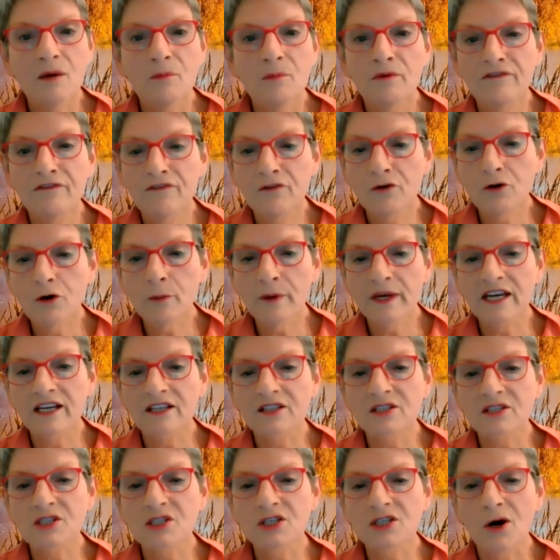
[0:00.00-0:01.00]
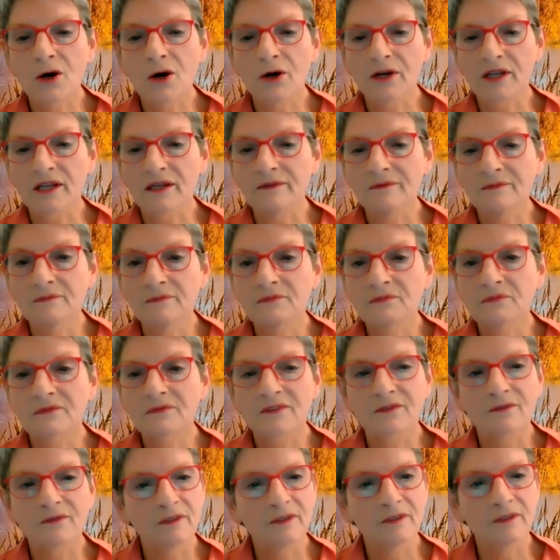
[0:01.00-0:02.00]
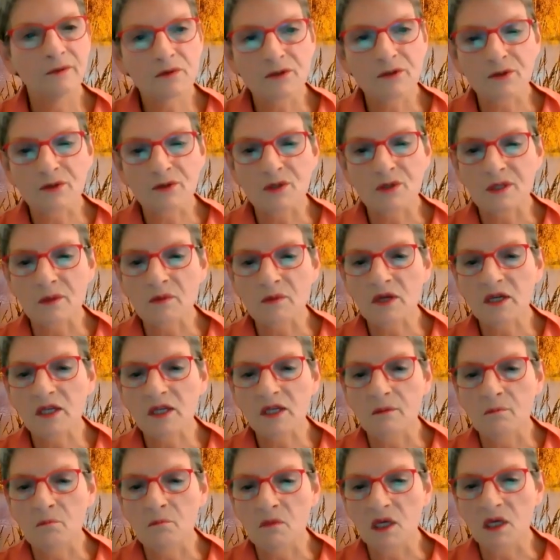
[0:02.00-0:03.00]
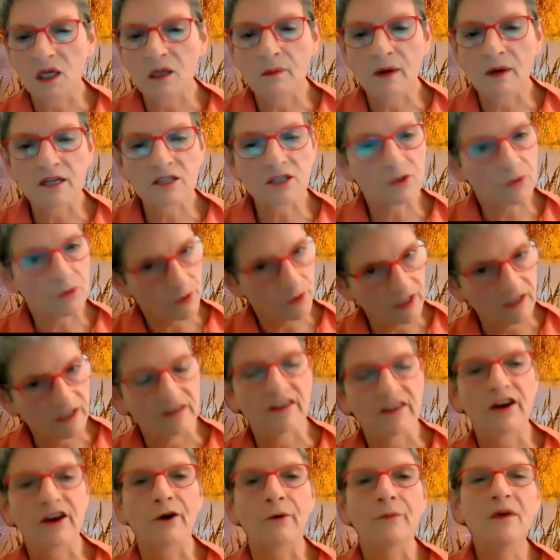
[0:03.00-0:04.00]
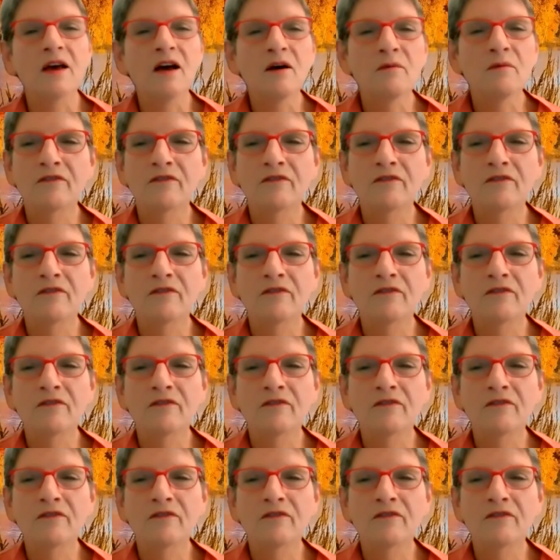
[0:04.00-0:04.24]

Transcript: Before we get started, oops, there's something in the middle of my screen there.